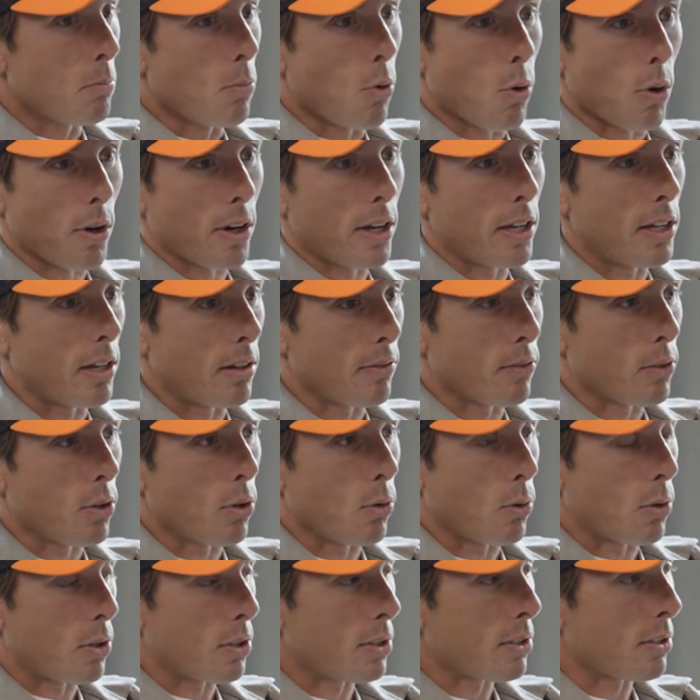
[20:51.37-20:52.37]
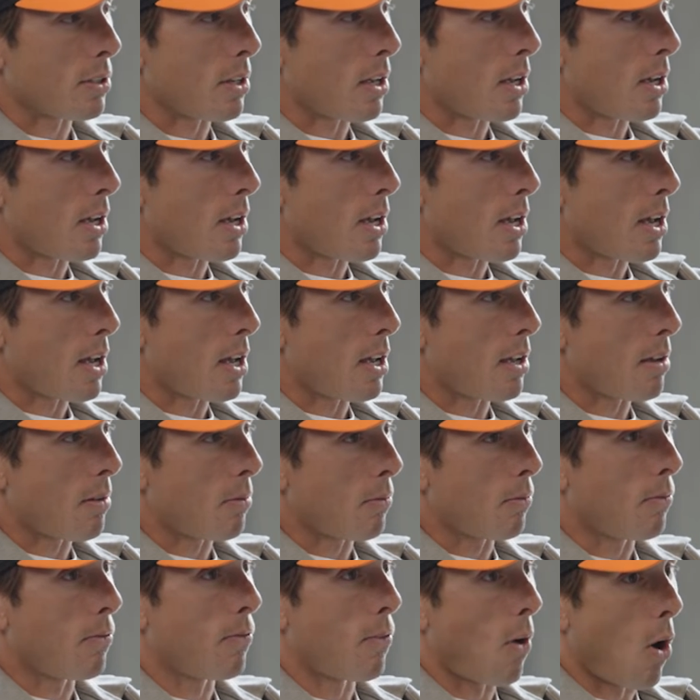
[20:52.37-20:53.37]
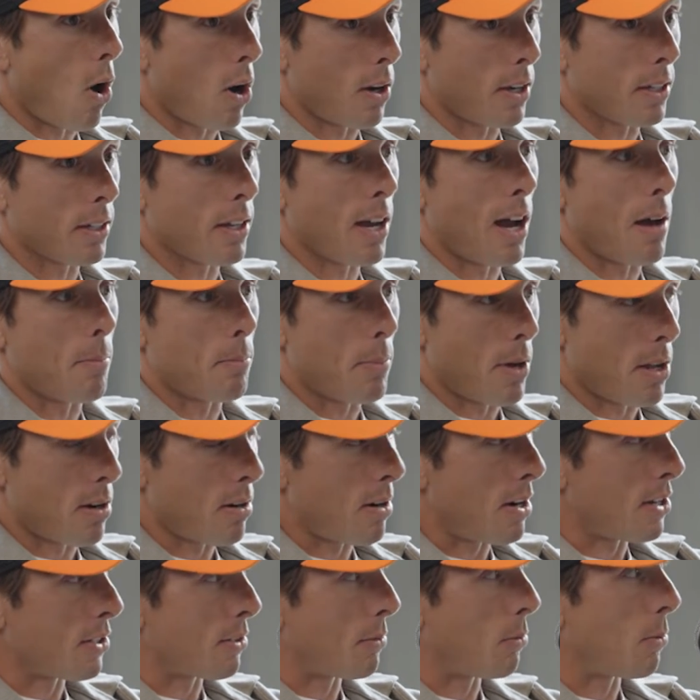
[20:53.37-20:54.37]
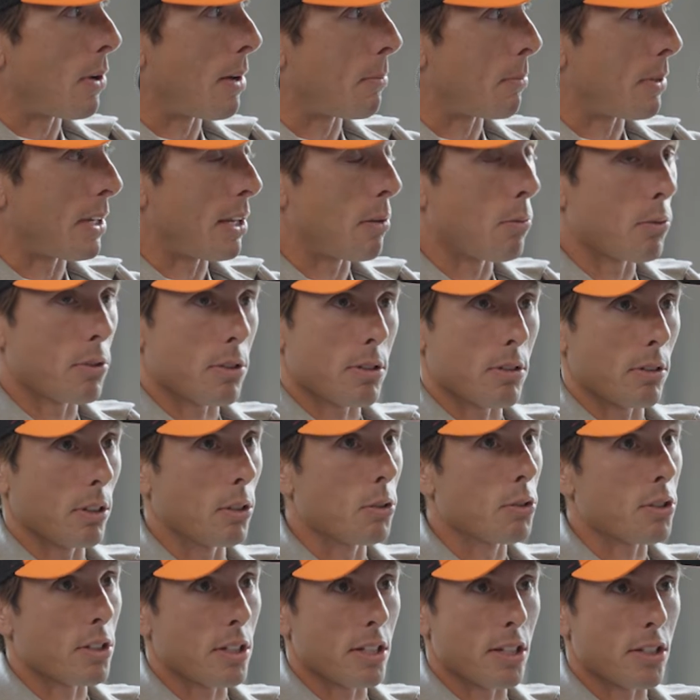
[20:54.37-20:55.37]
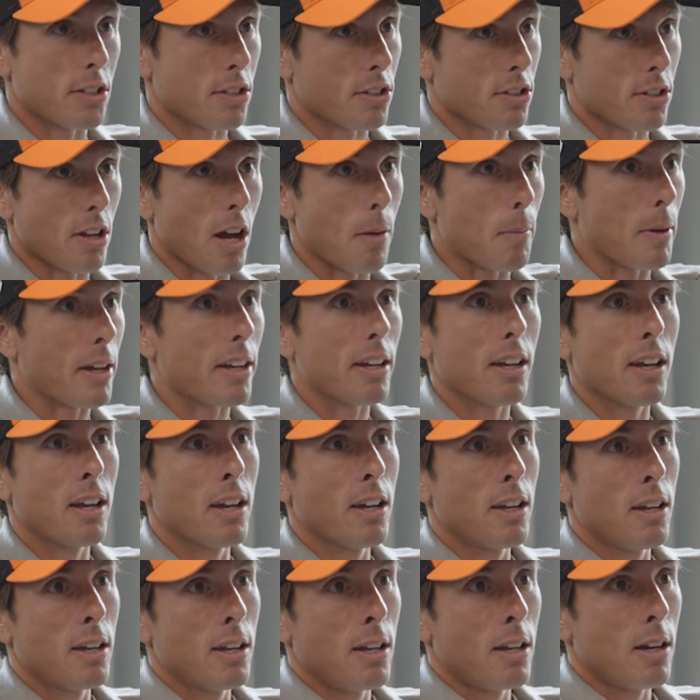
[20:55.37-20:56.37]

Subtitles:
Morgan, of course, fought and got better as he went, but he was losing his stomach.